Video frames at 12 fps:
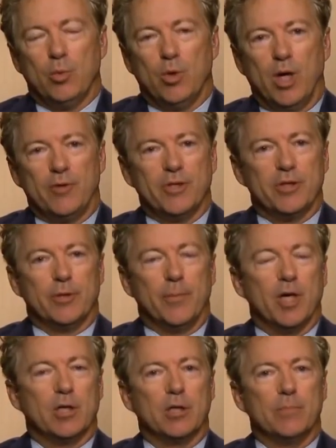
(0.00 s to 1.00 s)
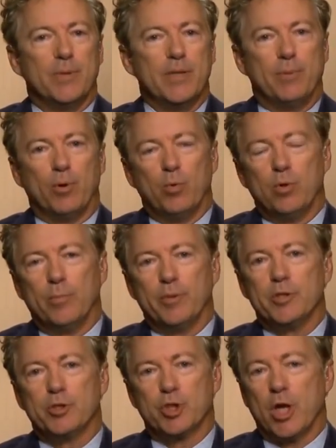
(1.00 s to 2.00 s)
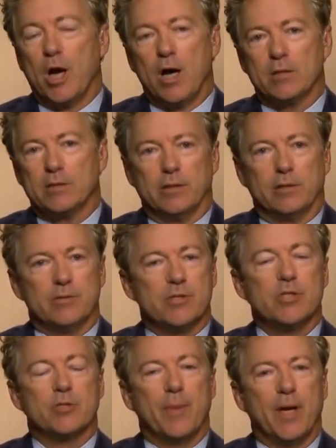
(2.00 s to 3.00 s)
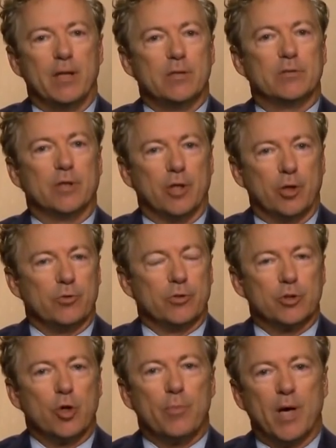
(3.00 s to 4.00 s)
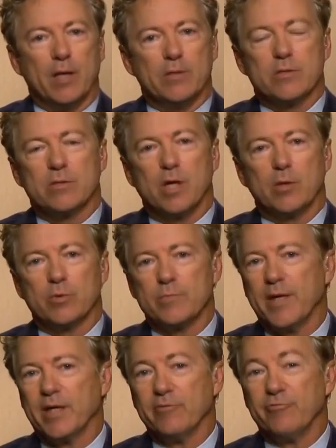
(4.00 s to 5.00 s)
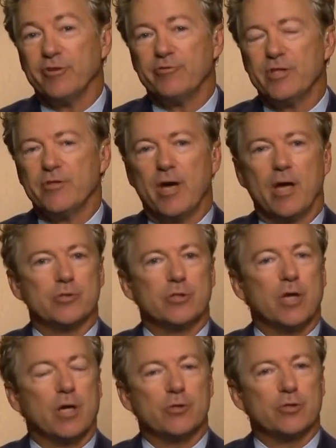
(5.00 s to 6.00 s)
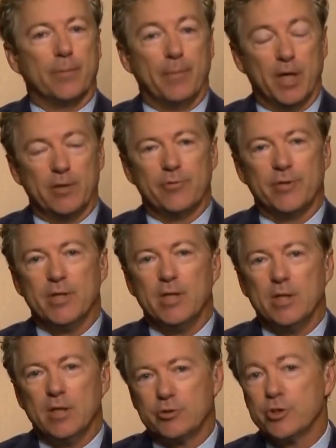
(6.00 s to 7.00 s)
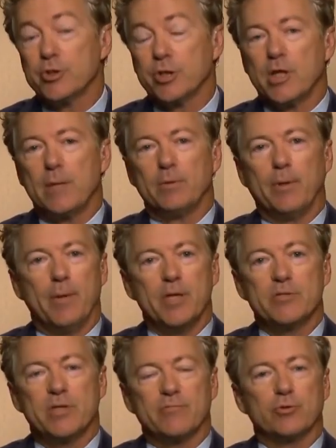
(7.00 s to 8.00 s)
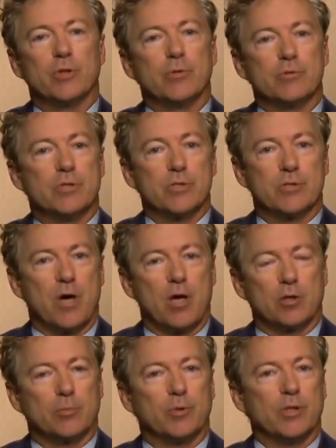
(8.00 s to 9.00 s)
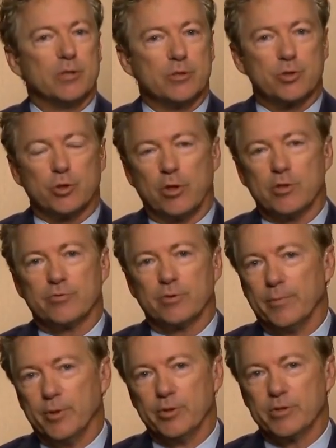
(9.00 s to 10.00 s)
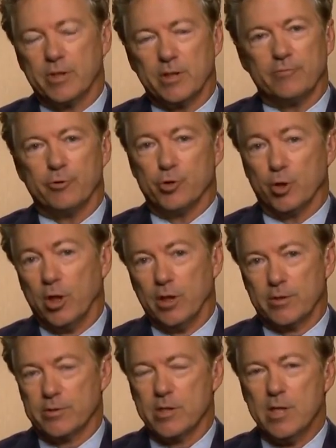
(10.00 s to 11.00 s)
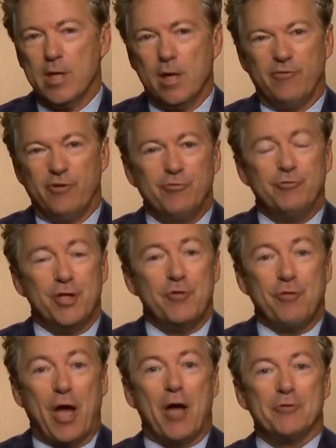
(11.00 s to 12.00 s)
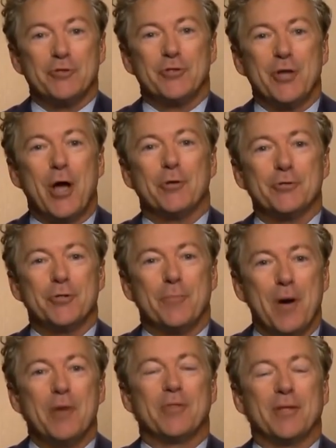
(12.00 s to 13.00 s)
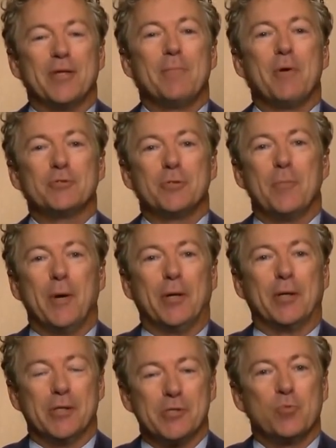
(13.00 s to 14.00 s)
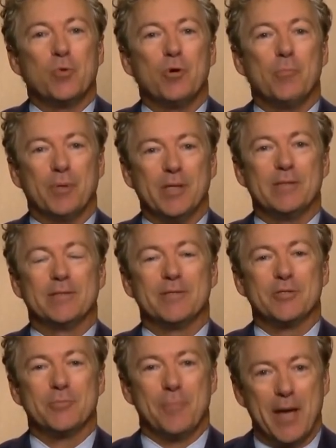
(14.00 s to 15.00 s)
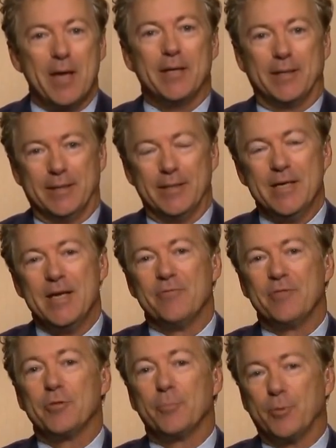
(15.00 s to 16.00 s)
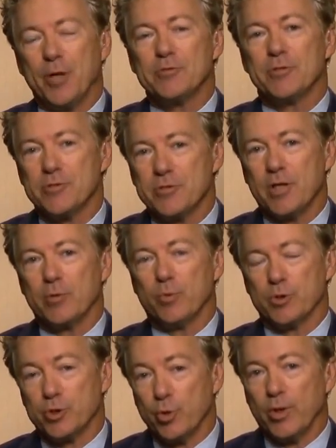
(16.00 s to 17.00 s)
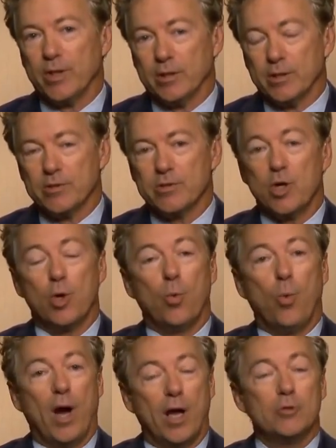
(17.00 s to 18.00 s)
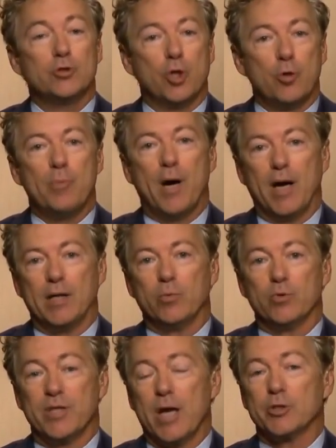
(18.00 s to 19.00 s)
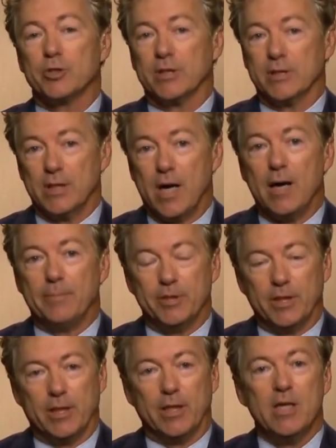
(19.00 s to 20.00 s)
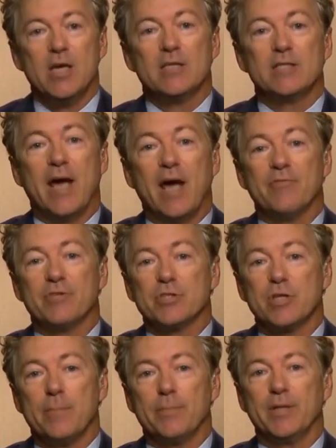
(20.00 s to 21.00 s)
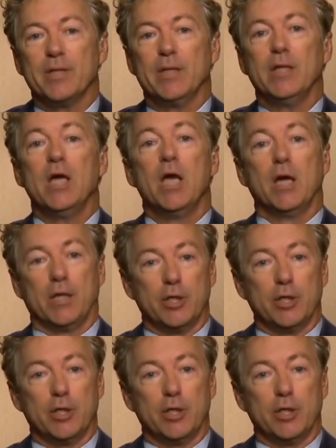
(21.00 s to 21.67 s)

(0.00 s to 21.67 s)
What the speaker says: Well, I think the American people will be shocked and dismayed to know that Joe Biden's son was making $50,000 a month just a couple of months after he was dishonorably discharged from the military for drugs. $50,000 a month. I think most Americans will be dismayed that the president's son was doing this while Joe Biden was actually lobbying to have this company,